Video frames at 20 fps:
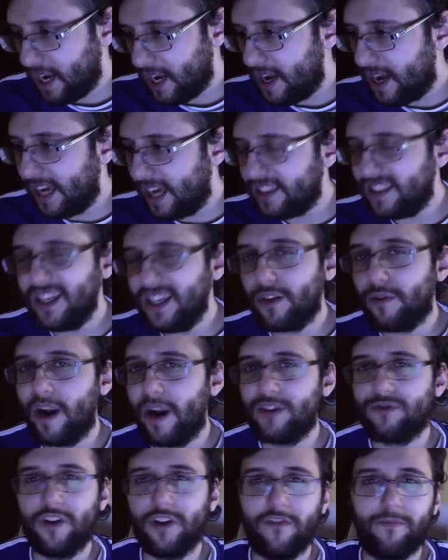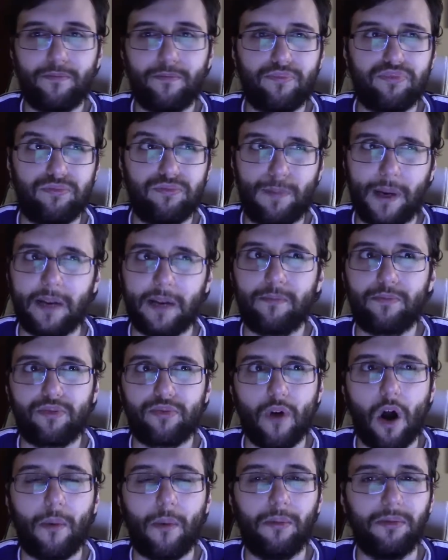I think Crash would have been
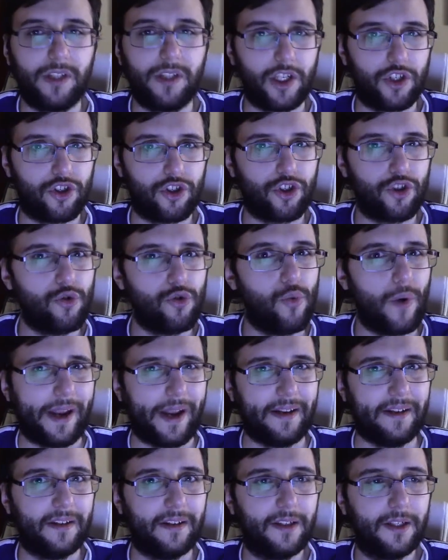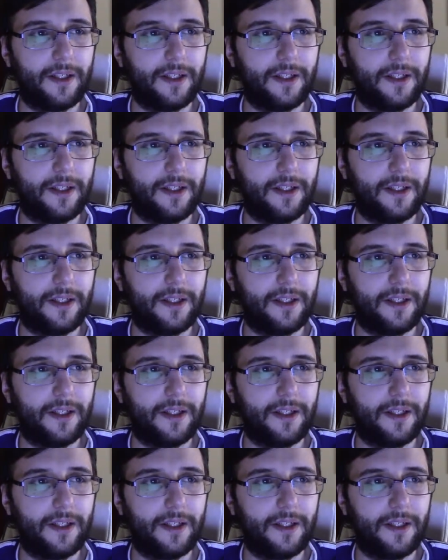probably a shoo-in,